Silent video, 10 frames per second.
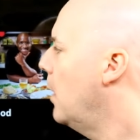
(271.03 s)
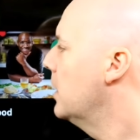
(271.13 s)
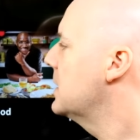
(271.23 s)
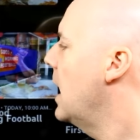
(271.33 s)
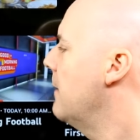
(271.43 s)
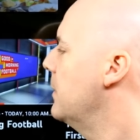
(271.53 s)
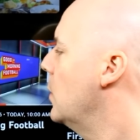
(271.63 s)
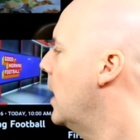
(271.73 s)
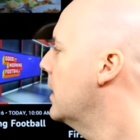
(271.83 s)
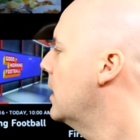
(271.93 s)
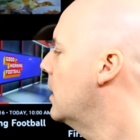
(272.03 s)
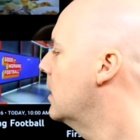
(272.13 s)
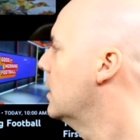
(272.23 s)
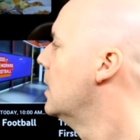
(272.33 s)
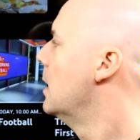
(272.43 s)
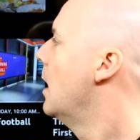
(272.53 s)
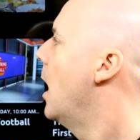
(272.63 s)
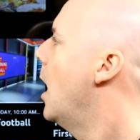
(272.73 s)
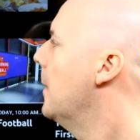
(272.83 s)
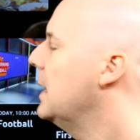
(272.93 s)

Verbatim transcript: multi-view on here, um,